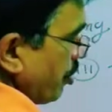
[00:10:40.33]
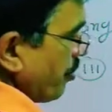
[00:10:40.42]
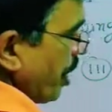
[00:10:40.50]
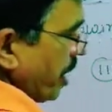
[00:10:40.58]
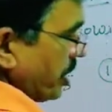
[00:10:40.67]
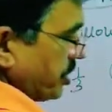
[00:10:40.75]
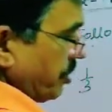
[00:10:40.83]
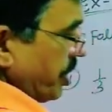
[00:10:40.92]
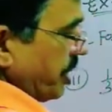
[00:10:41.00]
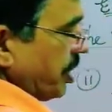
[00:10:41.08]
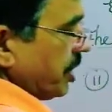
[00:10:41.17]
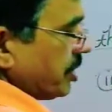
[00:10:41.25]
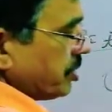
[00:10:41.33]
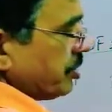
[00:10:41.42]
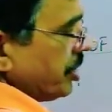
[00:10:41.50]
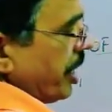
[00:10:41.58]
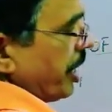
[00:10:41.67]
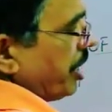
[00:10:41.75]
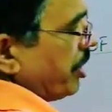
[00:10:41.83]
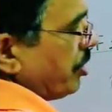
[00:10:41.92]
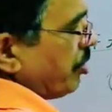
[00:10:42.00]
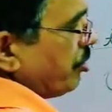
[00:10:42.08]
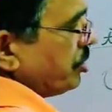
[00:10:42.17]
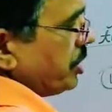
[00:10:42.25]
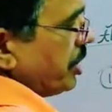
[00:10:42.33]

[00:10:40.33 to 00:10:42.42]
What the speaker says: to minus 1. So there are two